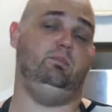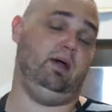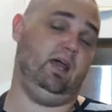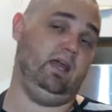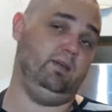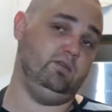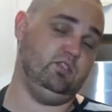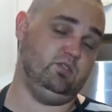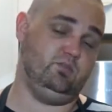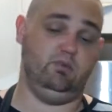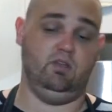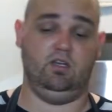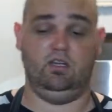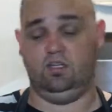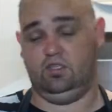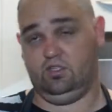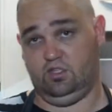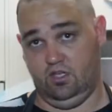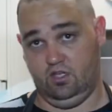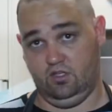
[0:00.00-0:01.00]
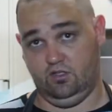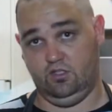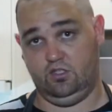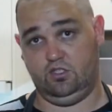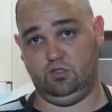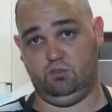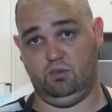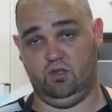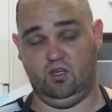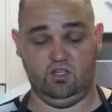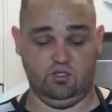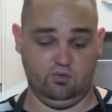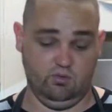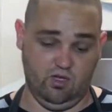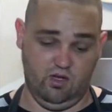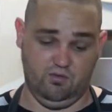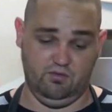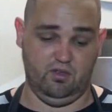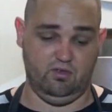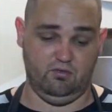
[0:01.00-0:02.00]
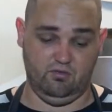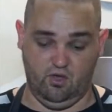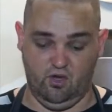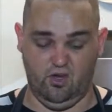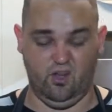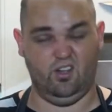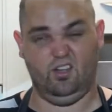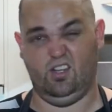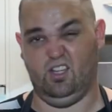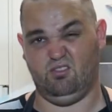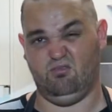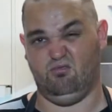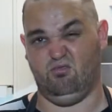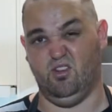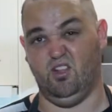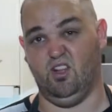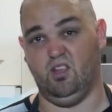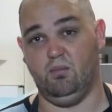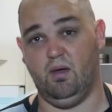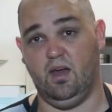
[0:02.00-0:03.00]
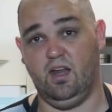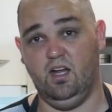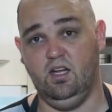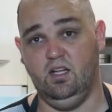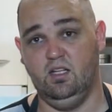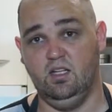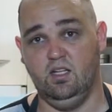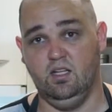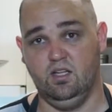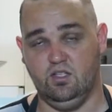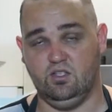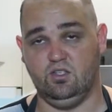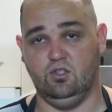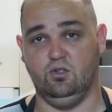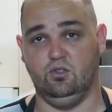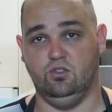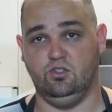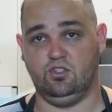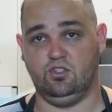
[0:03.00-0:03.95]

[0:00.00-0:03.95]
baby spinach, English spinach, whatever you've got, it doesn't really matter. It's all good